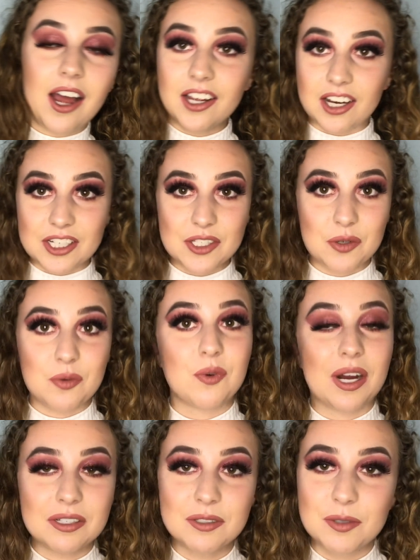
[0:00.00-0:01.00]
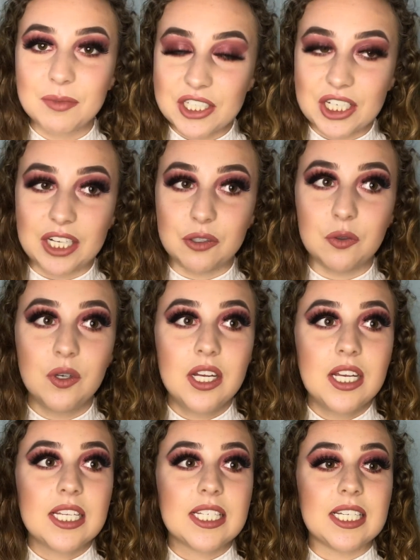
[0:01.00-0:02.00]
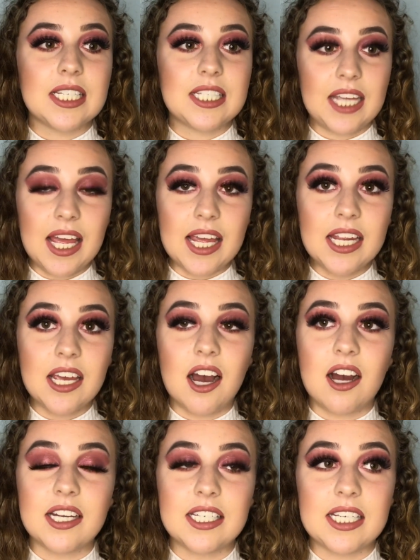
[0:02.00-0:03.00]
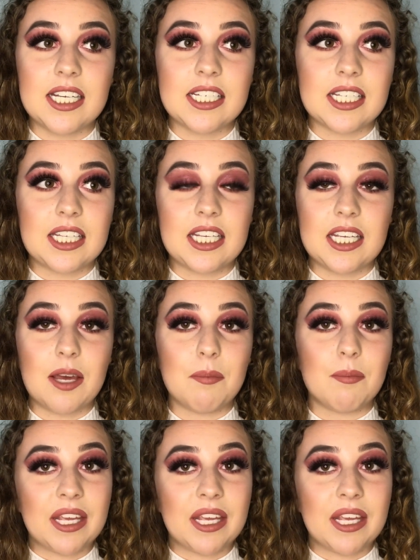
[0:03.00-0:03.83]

Hi guys, welcome to my channel. Today I did the